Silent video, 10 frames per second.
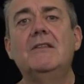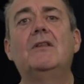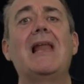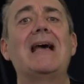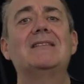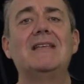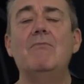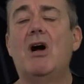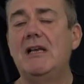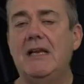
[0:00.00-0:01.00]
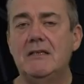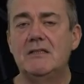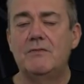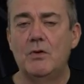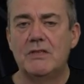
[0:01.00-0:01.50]
The last in my
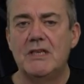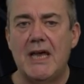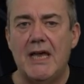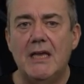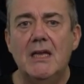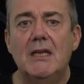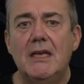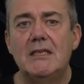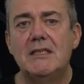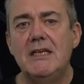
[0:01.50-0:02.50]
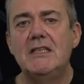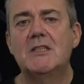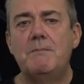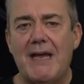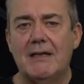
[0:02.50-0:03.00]
list for today is the
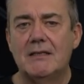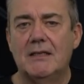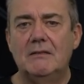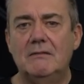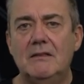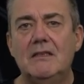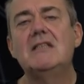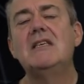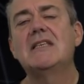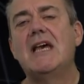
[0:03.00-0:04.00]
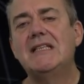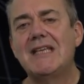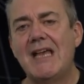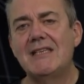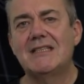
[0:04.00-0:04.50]
inspector. This is a
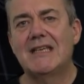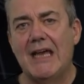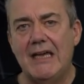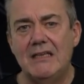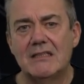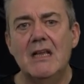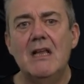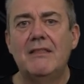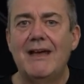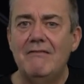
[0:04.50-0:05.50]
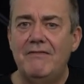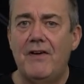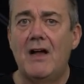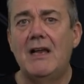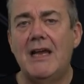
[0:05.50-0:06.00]
test case that
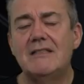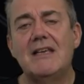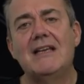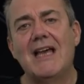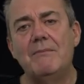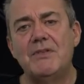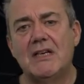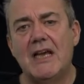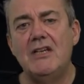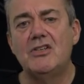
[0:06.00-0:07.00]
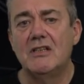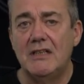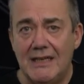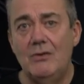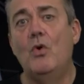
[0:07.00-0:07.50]
violates
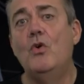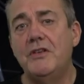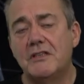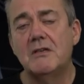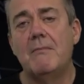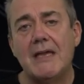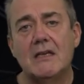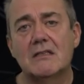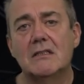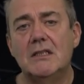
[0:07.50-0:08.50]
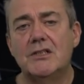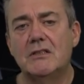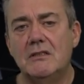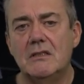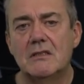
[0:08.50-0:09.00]
encapsulation in order to make
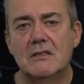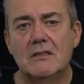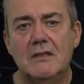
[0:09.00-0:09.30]
assertions.